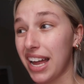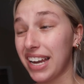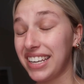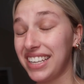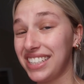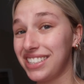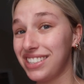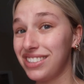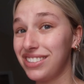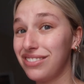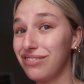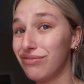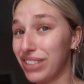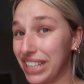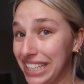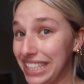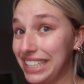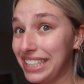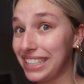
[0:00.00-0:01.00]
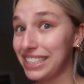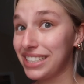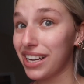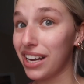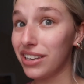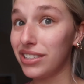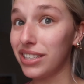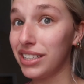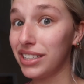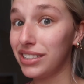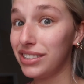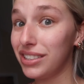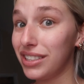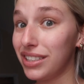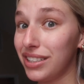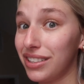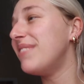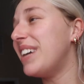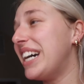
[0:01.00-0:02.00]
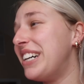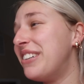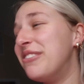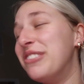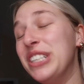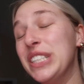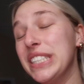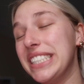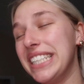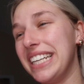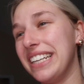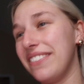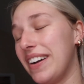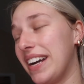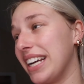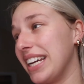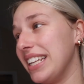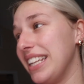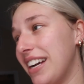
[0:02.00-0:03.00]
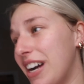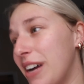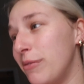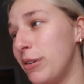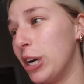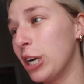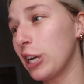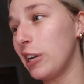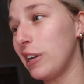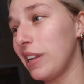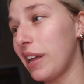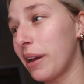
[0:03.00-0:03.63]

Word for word: I need really need to go to the gym but we'll see if I get there I'm not gonna